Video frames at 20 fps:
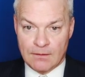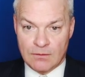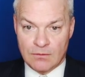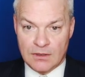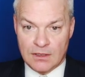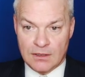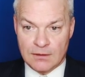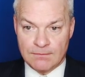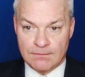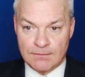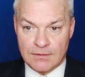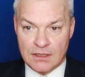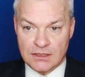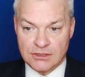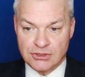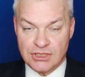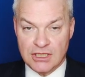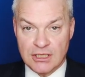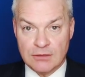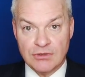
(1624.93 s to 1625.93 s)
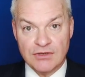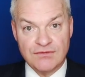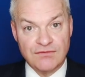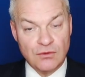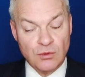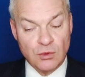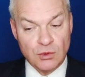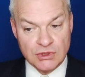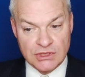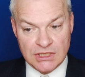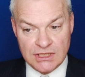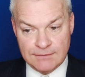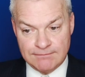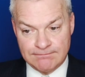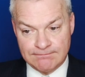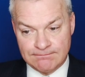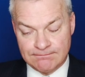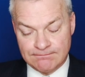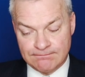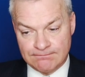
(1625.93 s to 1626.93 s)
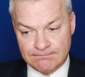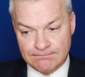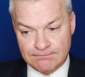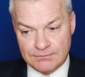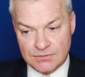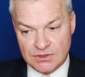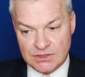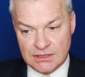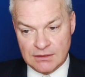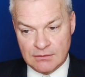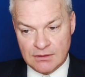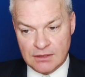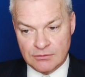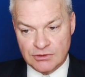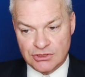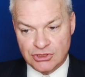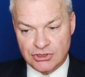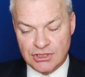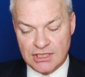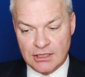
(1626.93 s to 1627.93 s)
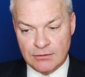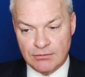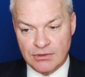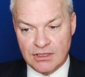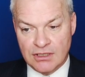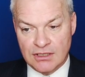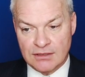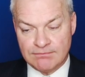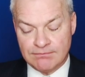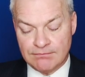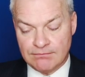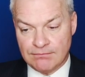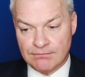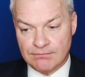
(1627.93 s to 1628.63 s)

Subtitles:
Well, I trail by 40, so I would trail by